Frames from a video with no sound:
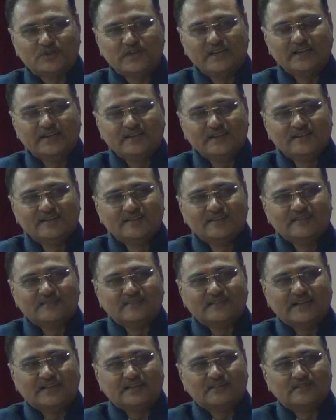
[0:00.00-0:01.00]
today
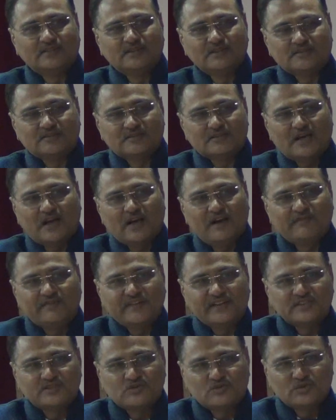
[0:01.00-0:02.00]
that
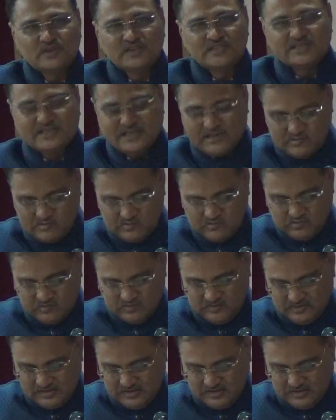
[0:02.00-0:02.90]
staff and students have